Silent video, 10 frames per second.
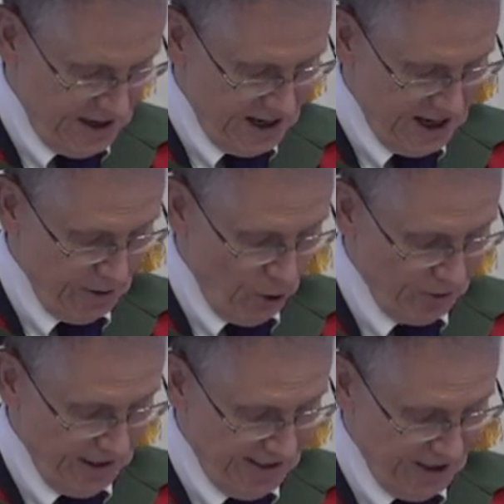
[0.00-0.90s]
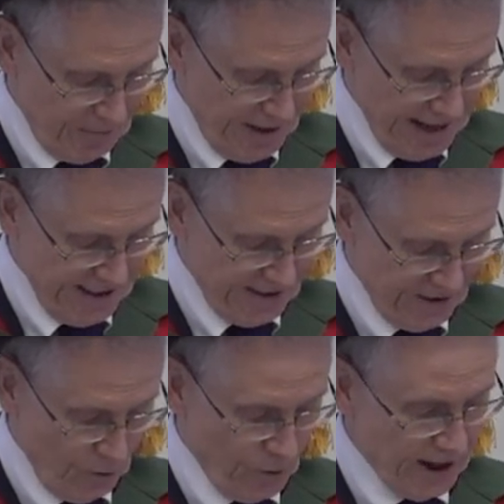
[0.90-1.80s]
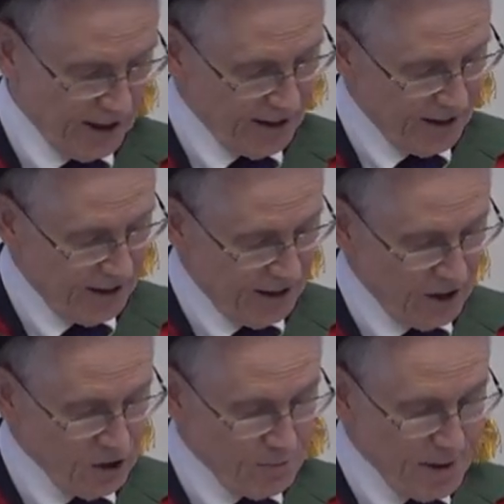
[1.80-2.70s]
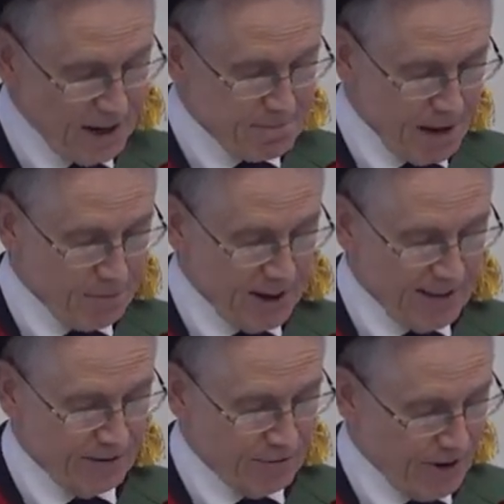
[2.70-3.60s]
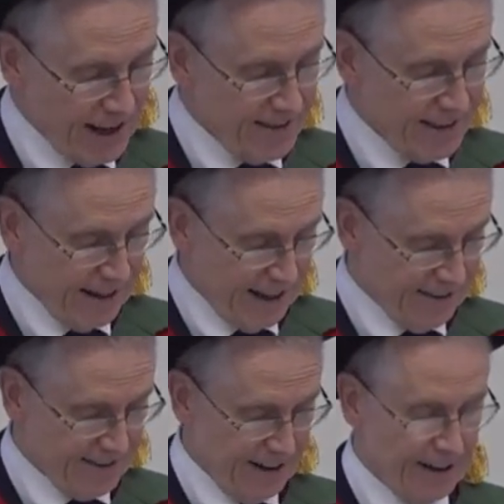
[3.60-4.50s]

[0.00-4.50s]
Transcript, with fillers: Uh, we hope this is a place where you've made memories and friends that'll last a